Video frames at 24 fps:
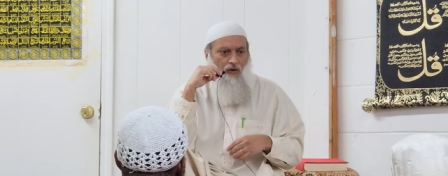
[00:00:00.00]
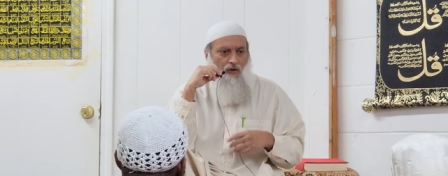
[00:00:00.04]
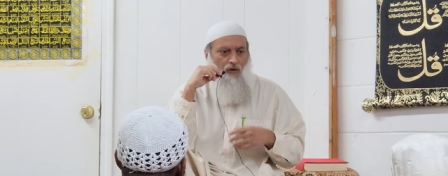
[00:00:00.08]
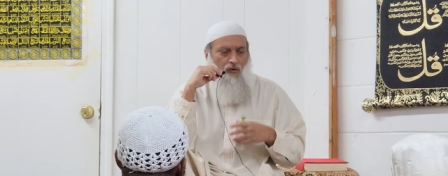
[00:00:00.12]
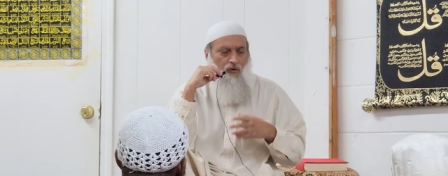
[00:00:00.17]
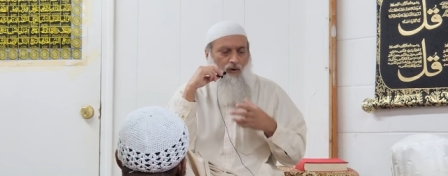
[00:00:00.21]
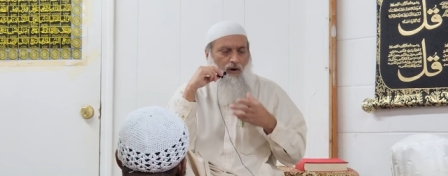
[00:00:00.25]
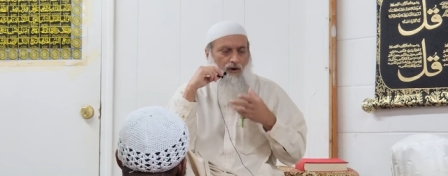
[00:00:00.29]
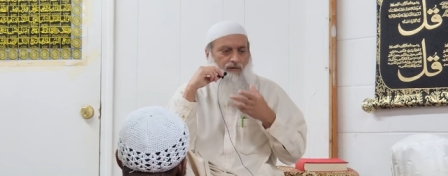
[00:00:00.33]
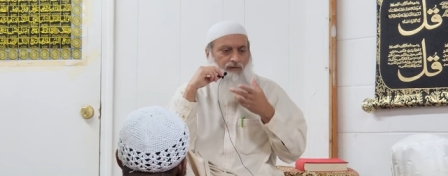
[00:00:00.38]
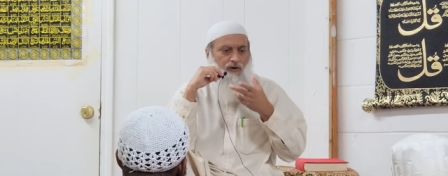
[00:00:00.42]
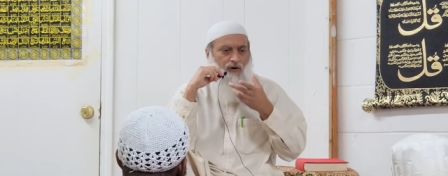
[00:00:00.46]

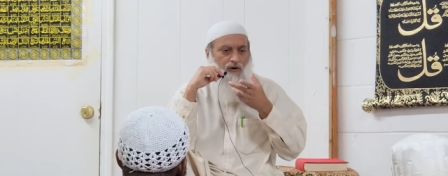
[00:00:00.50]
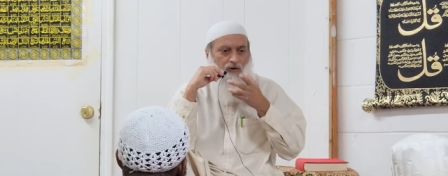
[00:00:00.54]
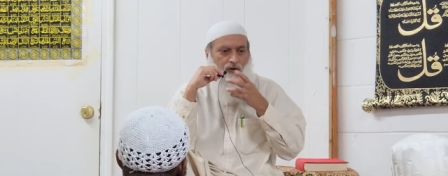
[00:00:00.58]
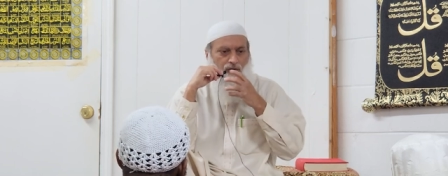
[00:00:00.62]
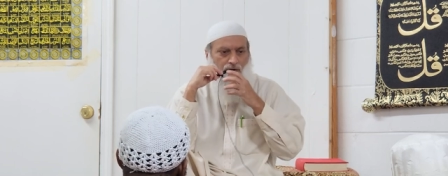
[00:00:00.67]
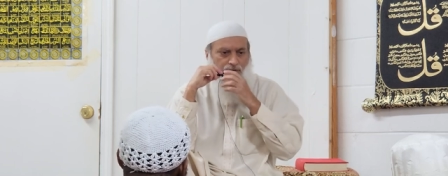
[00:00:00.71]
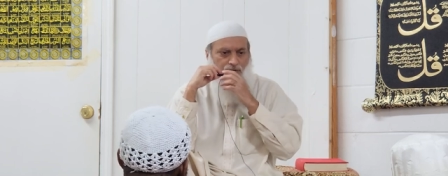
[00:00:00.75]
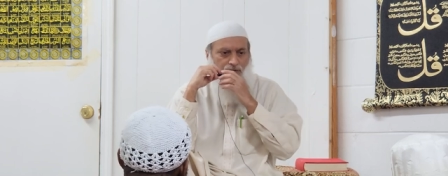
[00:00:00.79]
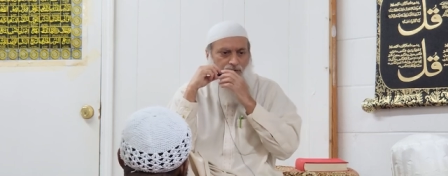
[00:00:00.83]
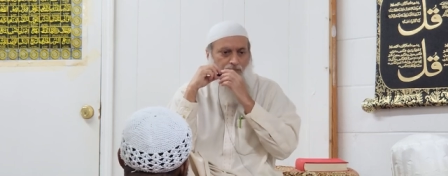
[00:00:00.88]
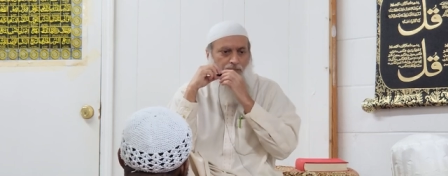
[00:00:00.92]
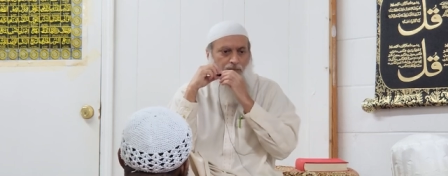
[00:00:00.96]
whoever
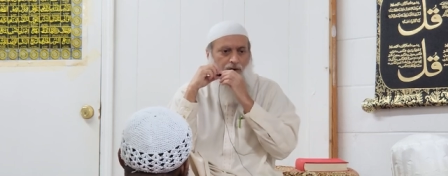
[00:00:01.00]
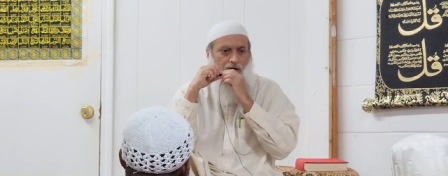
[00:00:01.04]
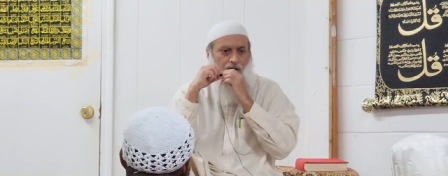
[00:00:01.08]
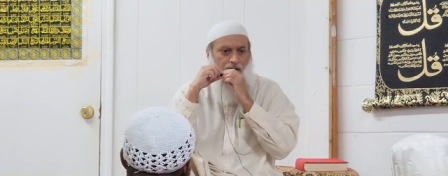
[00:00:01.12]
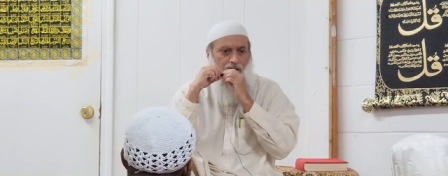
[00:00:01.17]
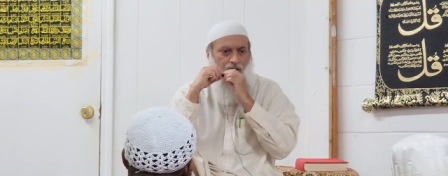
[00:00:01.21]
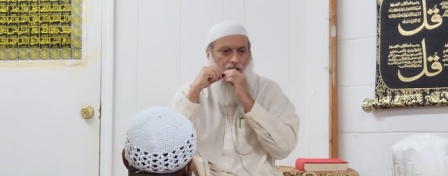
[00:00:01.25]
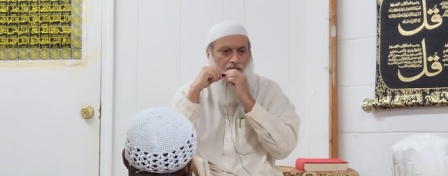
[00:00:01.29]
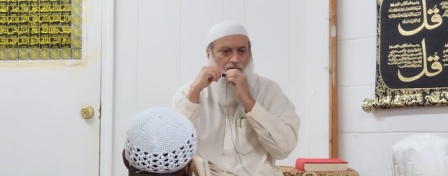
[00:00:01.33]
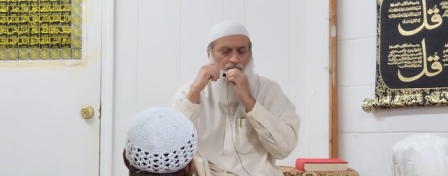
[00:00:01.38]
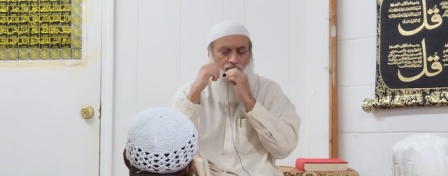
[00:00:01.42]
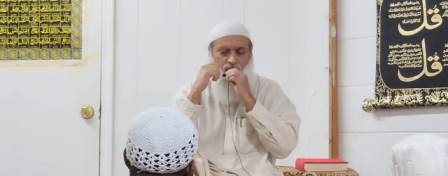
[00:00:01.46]
looks
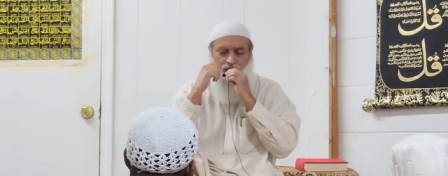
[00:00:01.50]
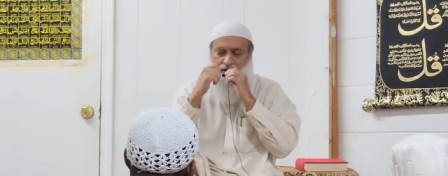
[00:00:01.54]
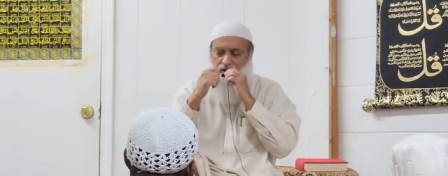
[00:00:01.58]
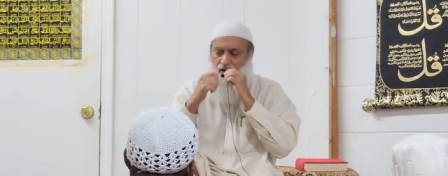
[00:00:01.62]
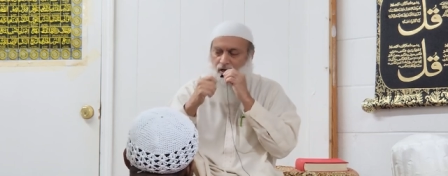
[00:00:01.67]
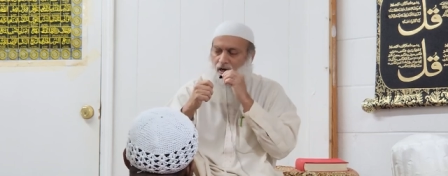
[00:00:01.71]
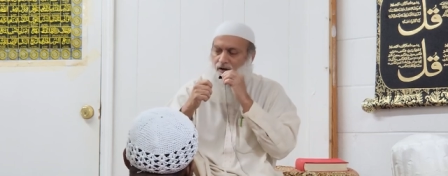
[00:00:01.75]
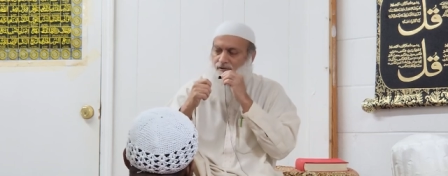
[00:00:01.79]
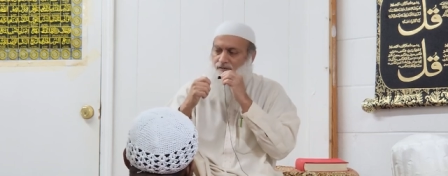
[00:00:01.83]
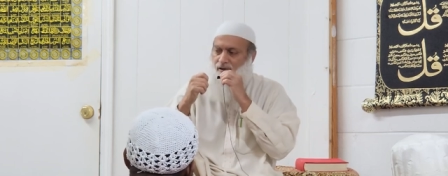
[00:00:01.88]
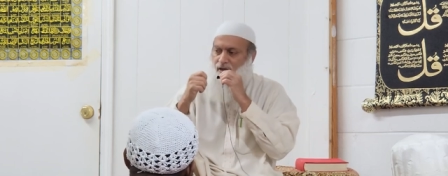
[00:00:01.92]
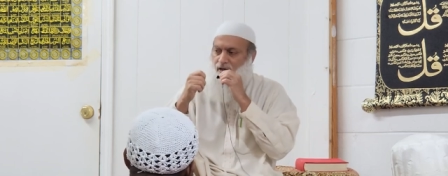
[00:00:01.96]
upon him with
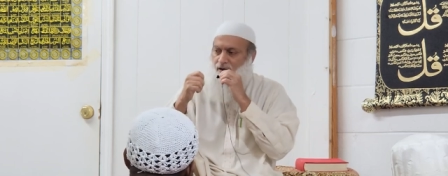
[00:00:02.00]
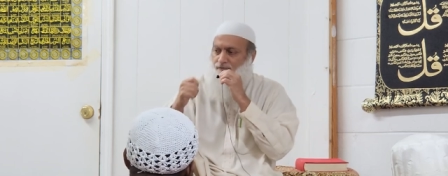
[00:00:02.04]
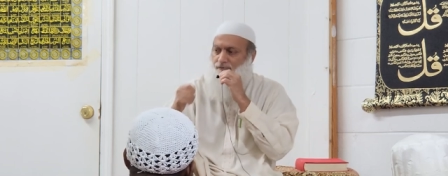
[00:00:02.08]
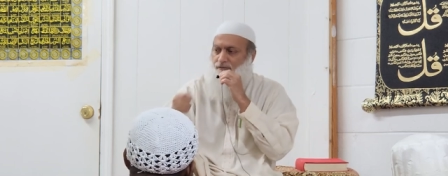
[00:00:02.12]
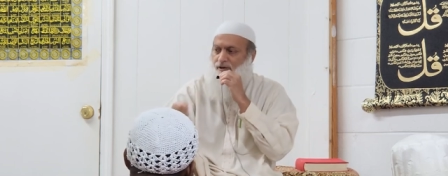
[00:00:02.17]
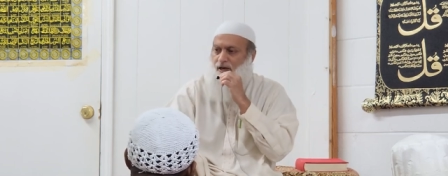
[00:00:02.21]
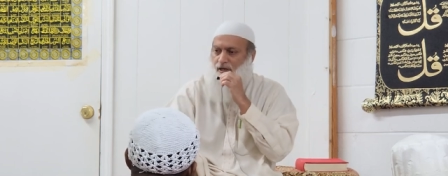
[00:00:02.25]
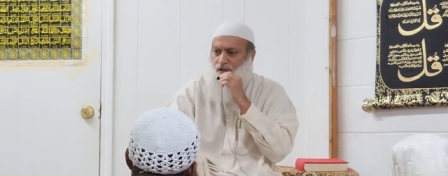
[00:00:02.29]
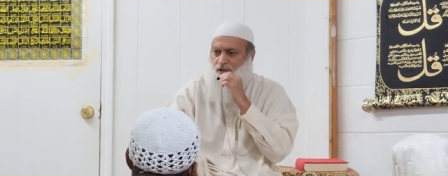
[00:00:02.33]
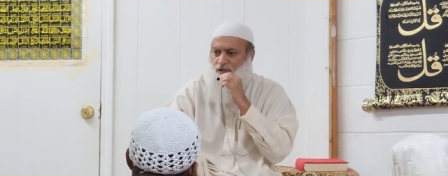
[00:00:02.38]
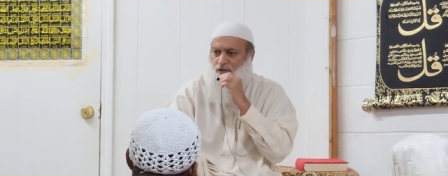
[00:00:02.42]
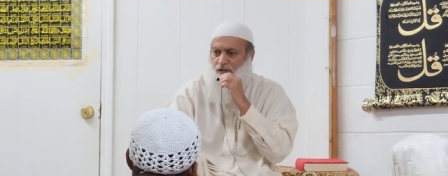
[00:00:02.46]
love and
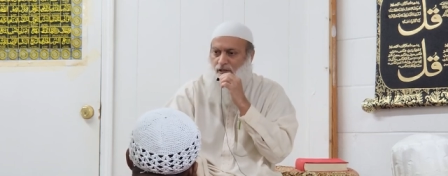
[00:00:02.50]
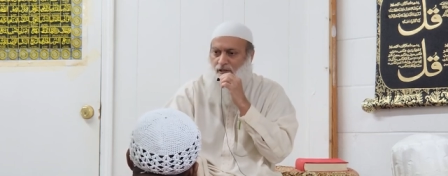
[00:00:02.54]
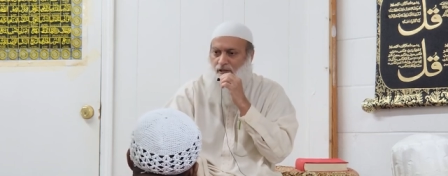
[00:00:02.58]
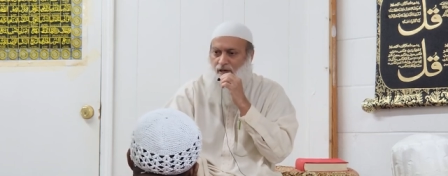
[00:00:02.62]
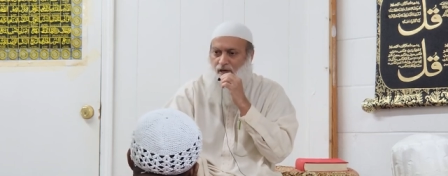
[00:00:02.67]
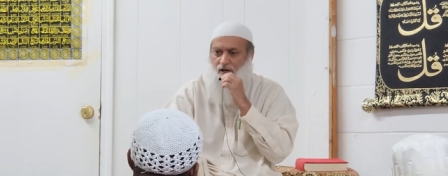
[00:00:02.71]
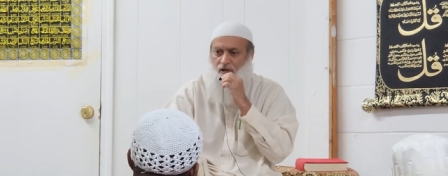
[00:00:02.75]
affection,